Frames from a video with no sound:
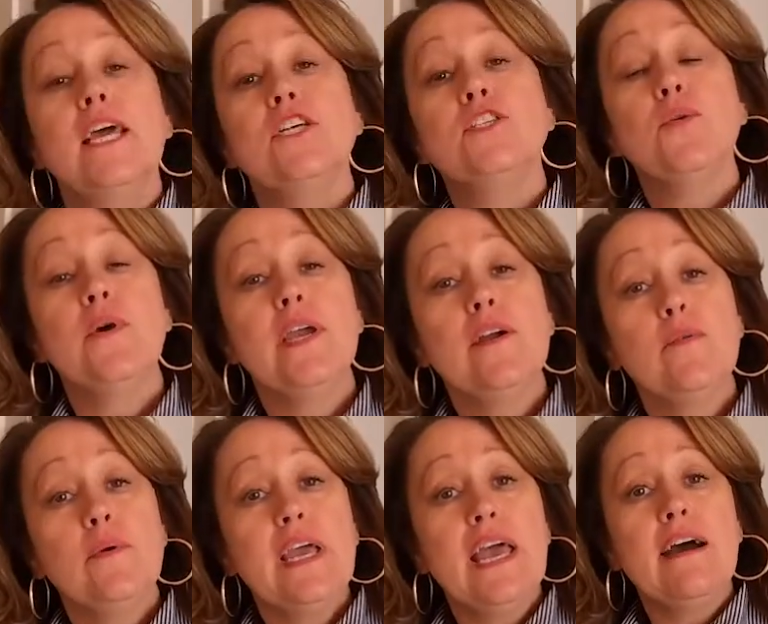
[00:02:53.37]
So here
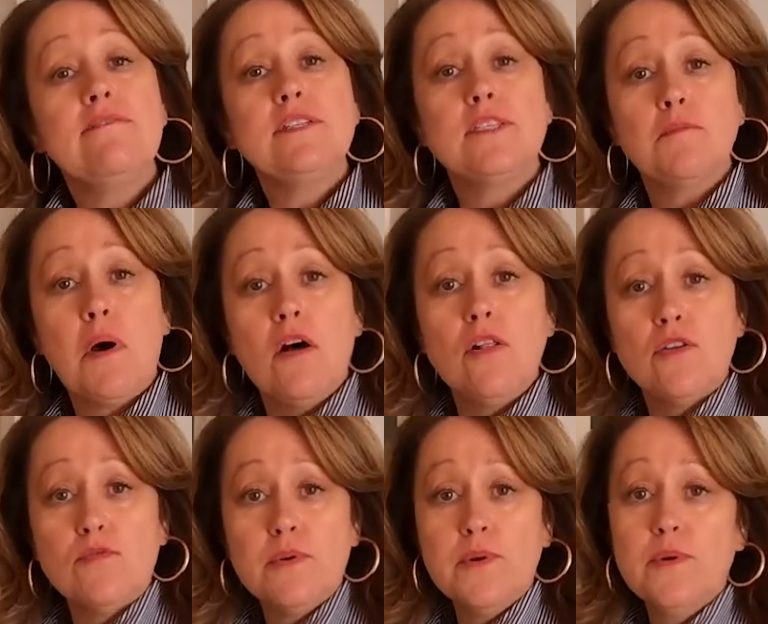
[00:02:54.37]
we have a smaller
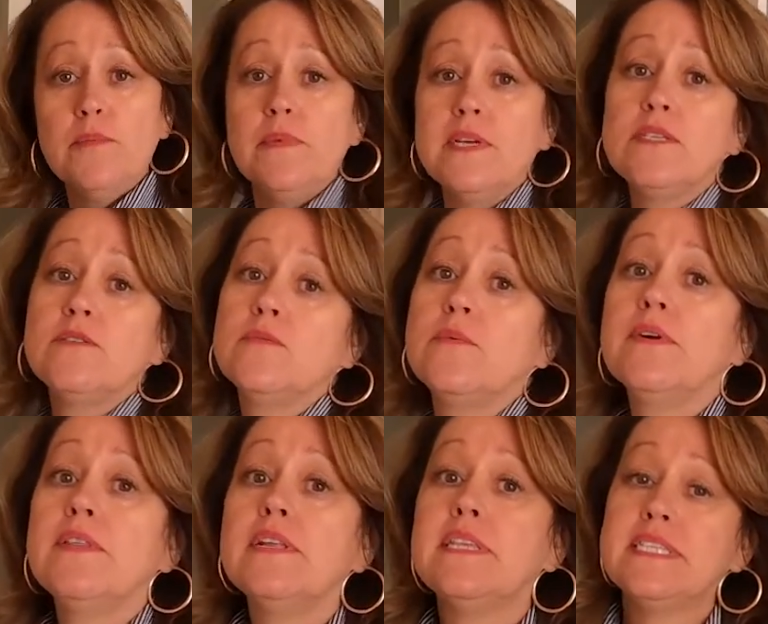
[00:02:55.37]
room. This is where
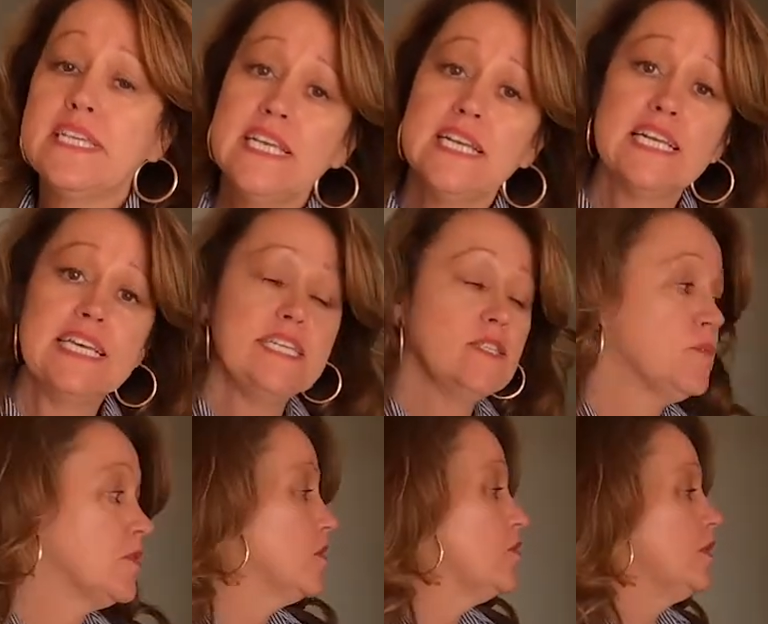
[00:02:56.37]
the seedlings were